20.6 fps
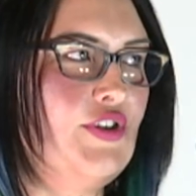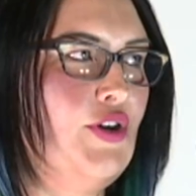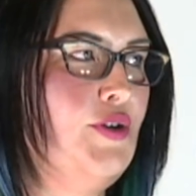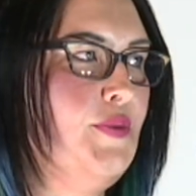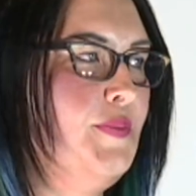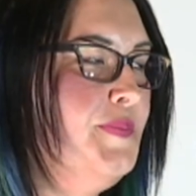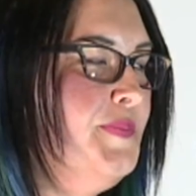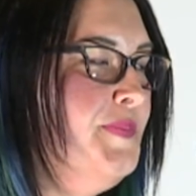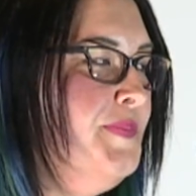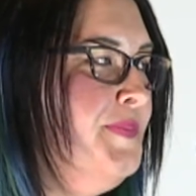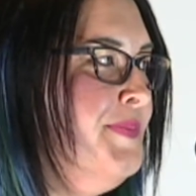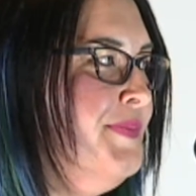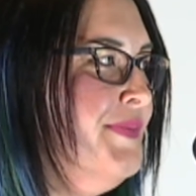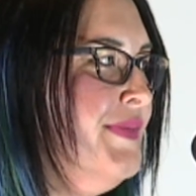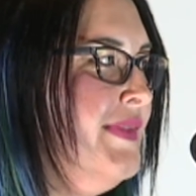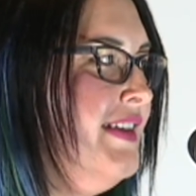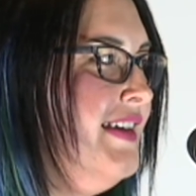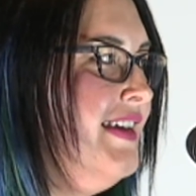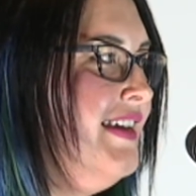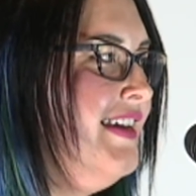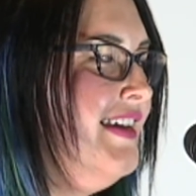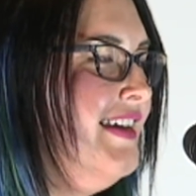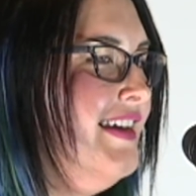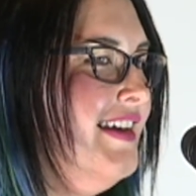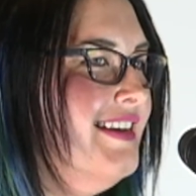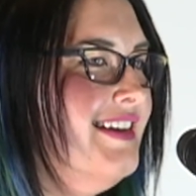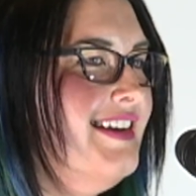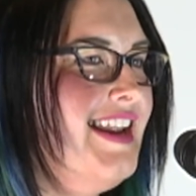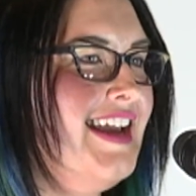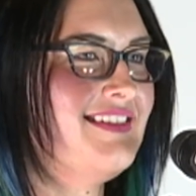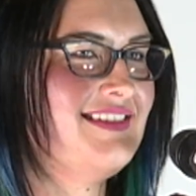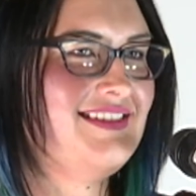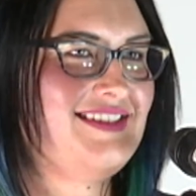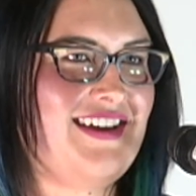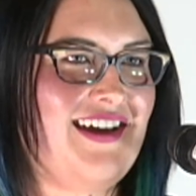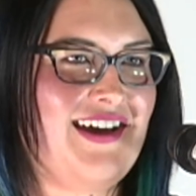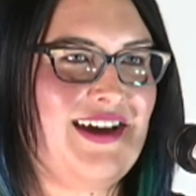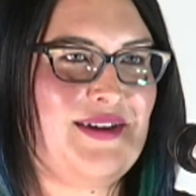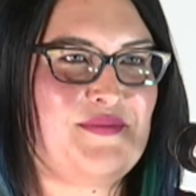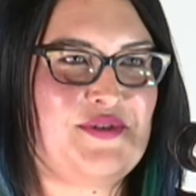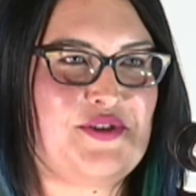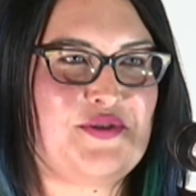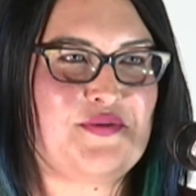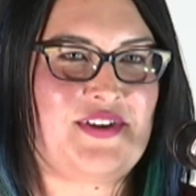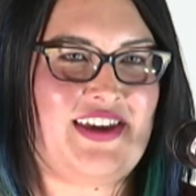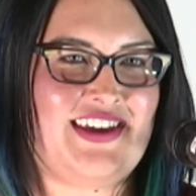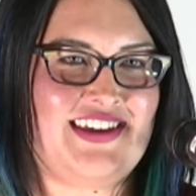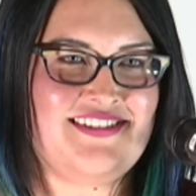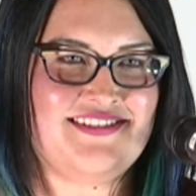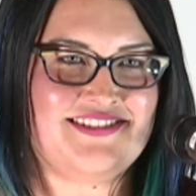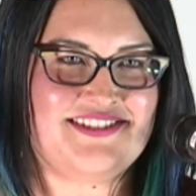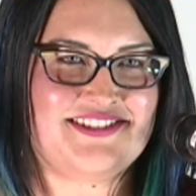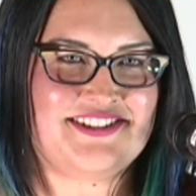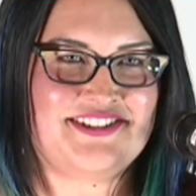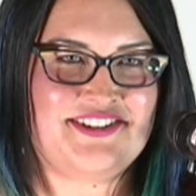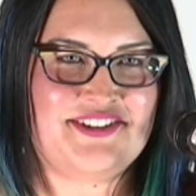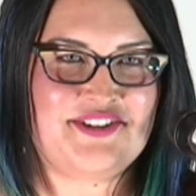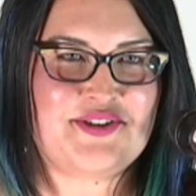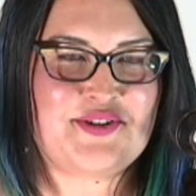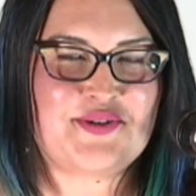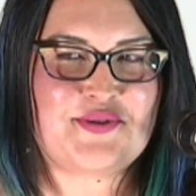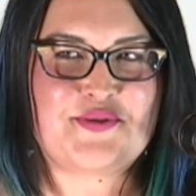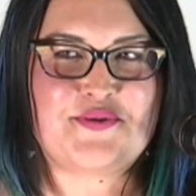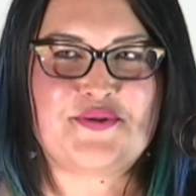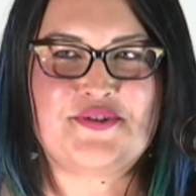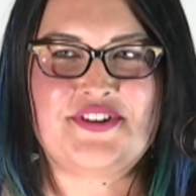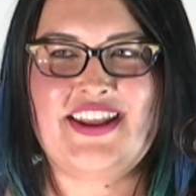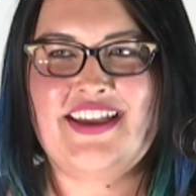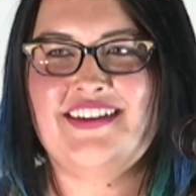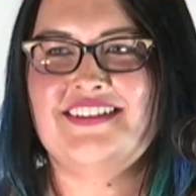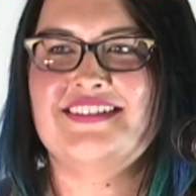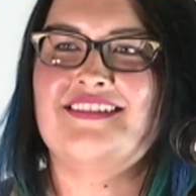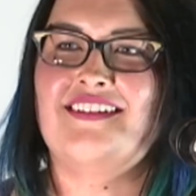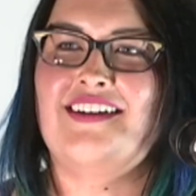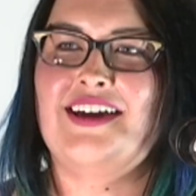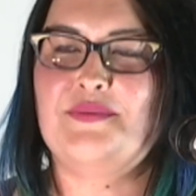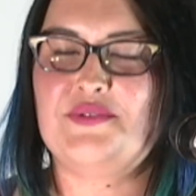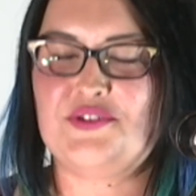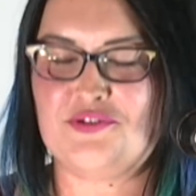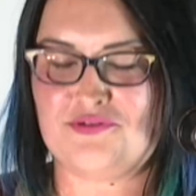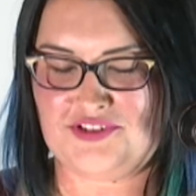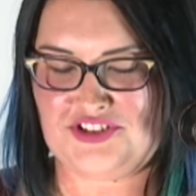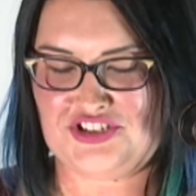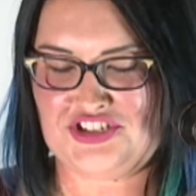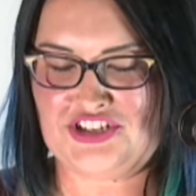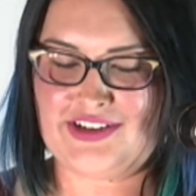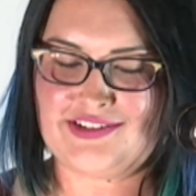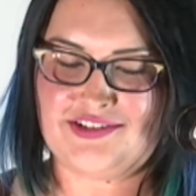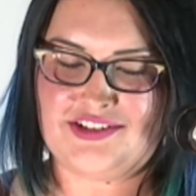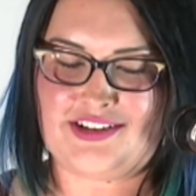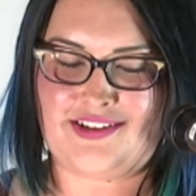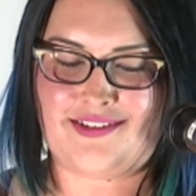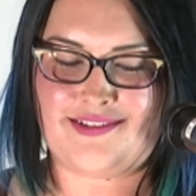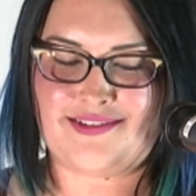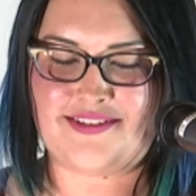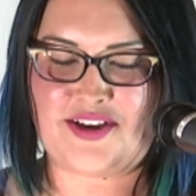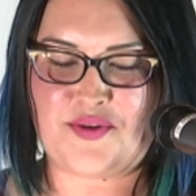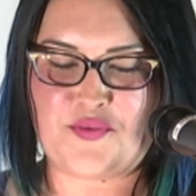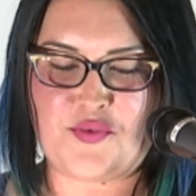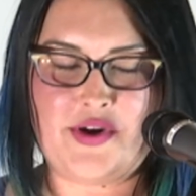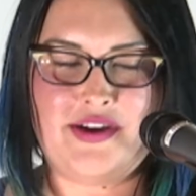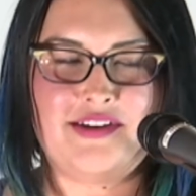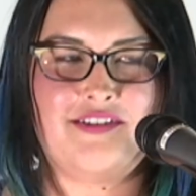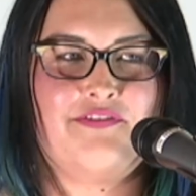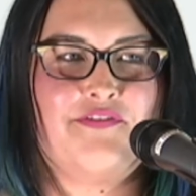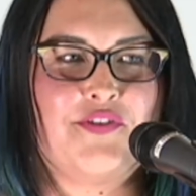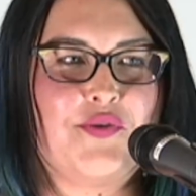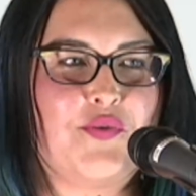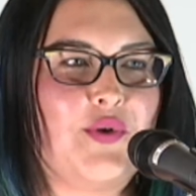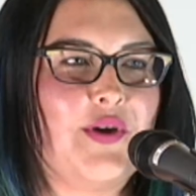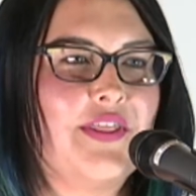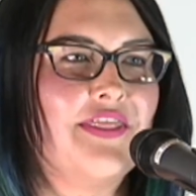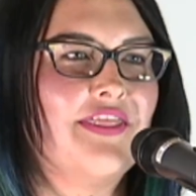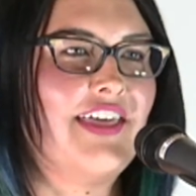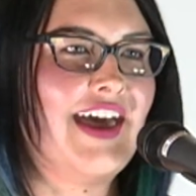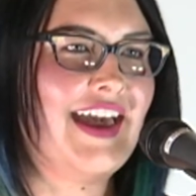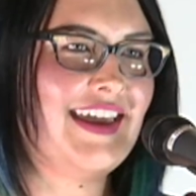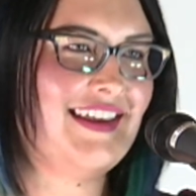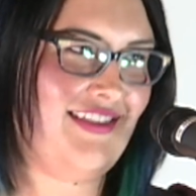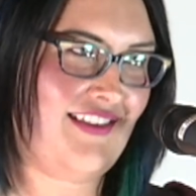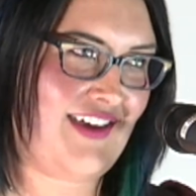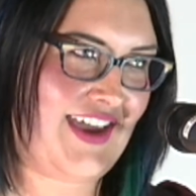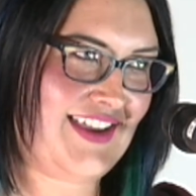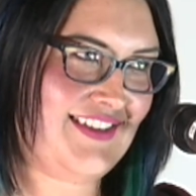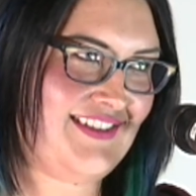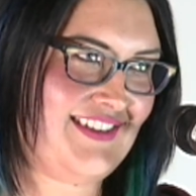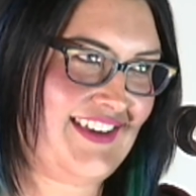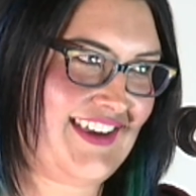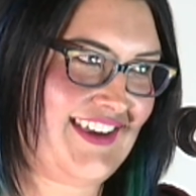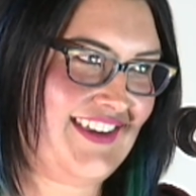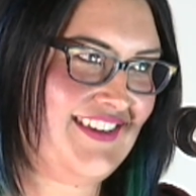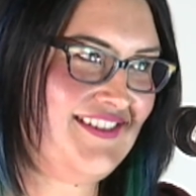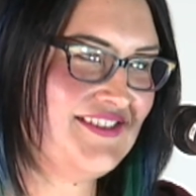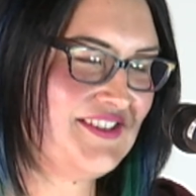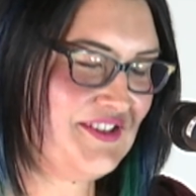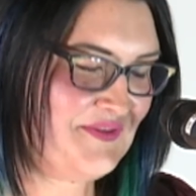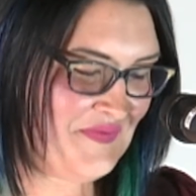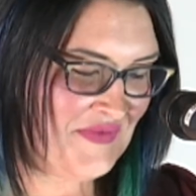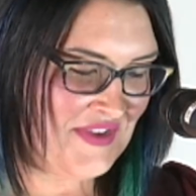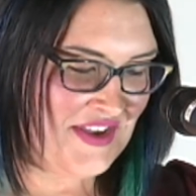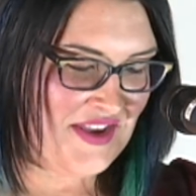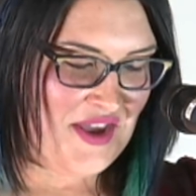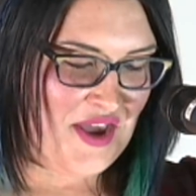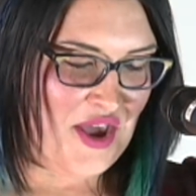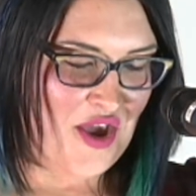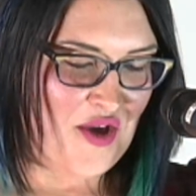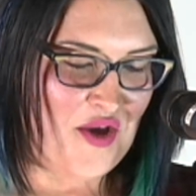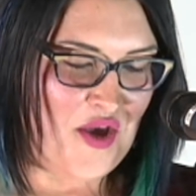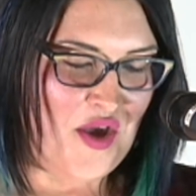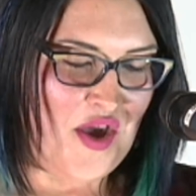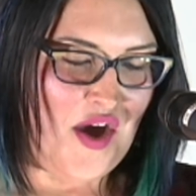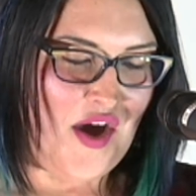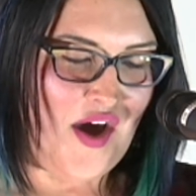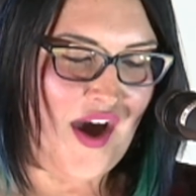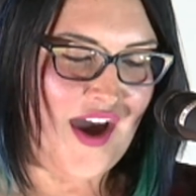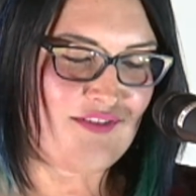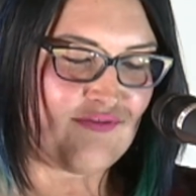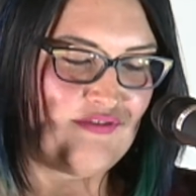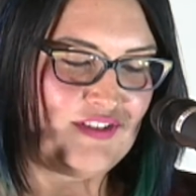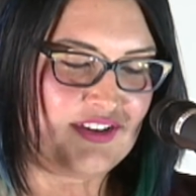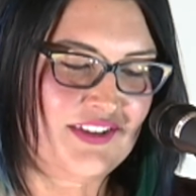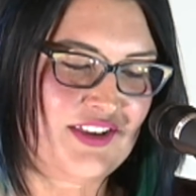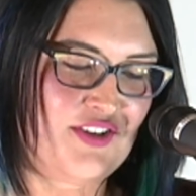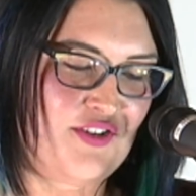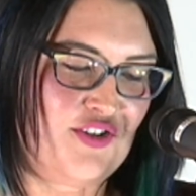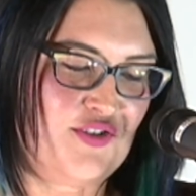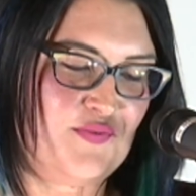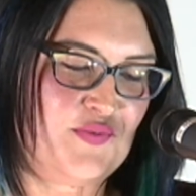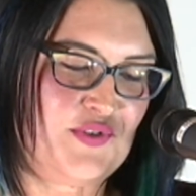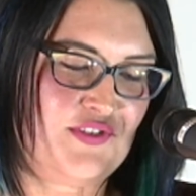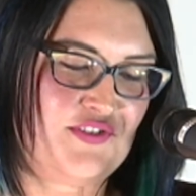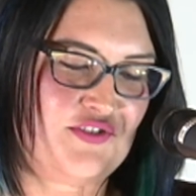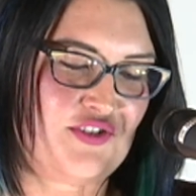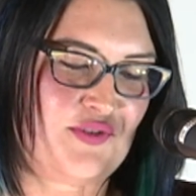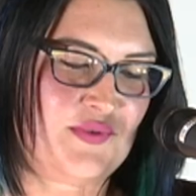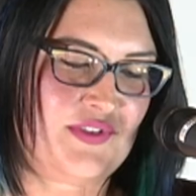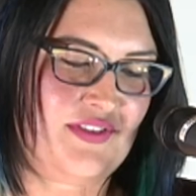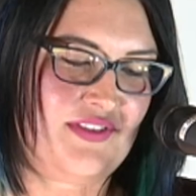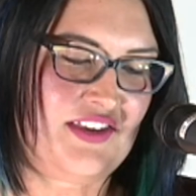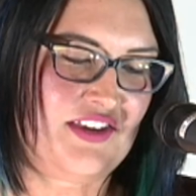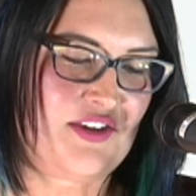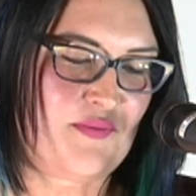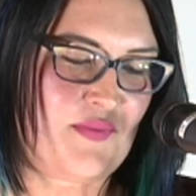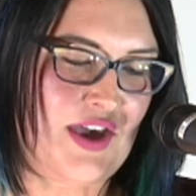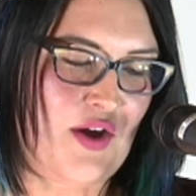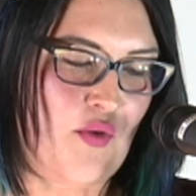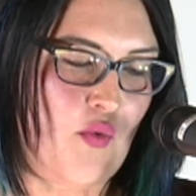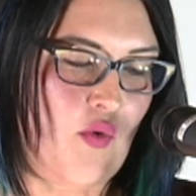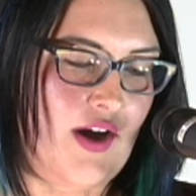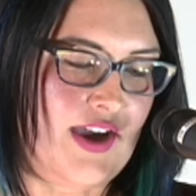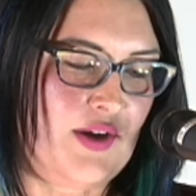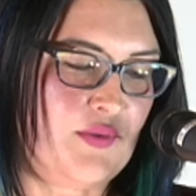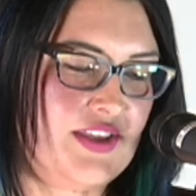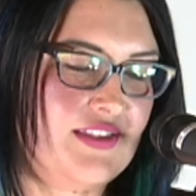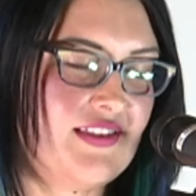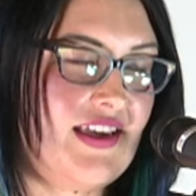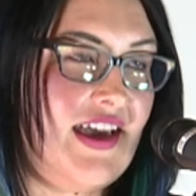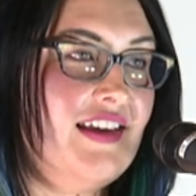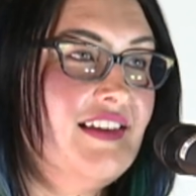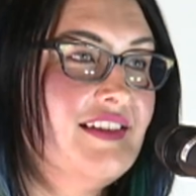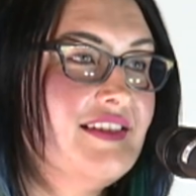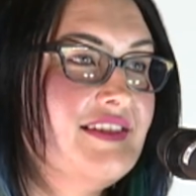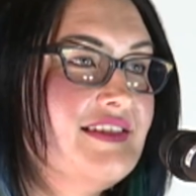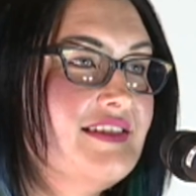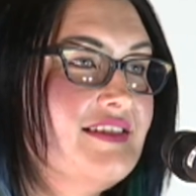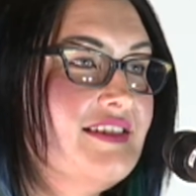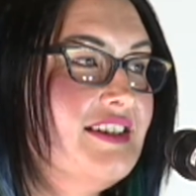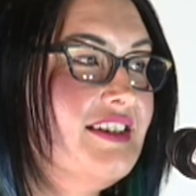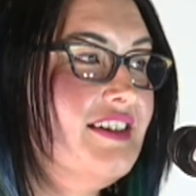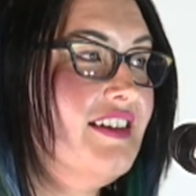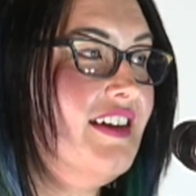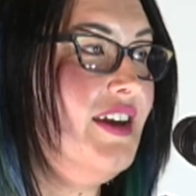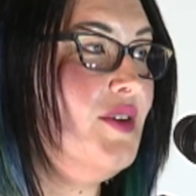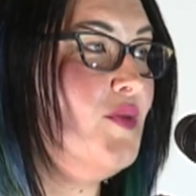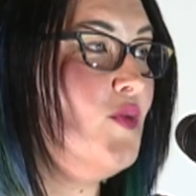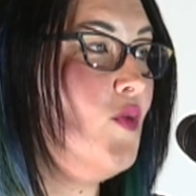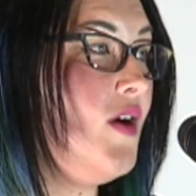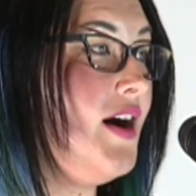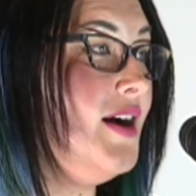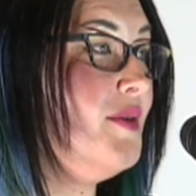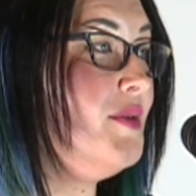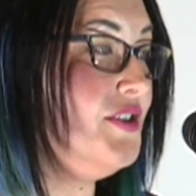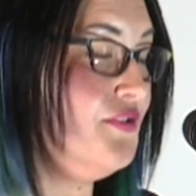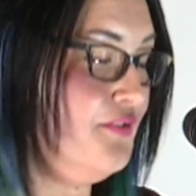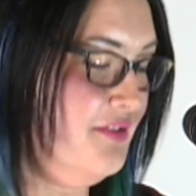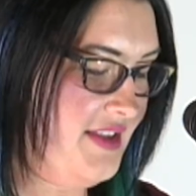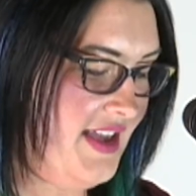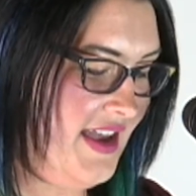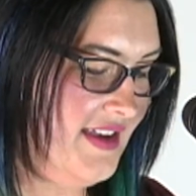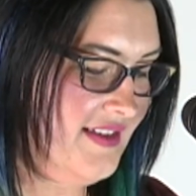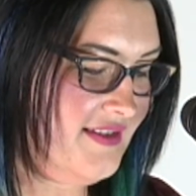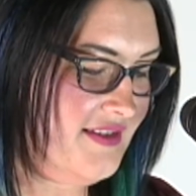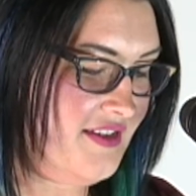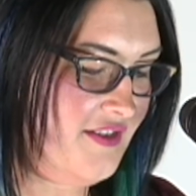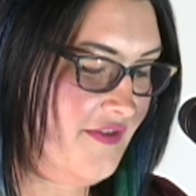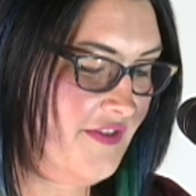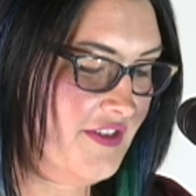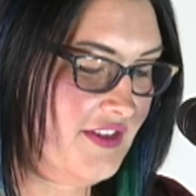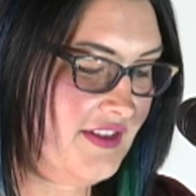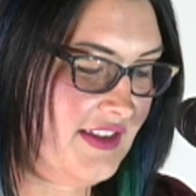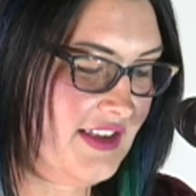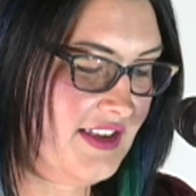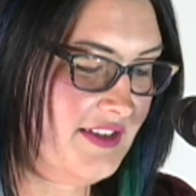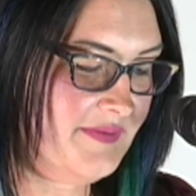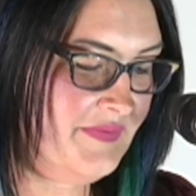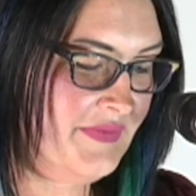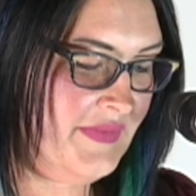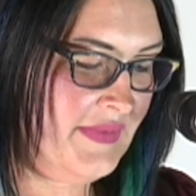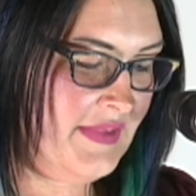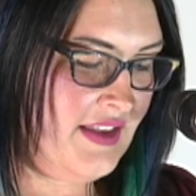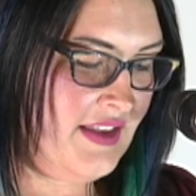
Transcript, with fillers: So, next time you eat, or next time you're judging someone for what they like to eat, I really hope you stop and think about why we taste and why we all taste differently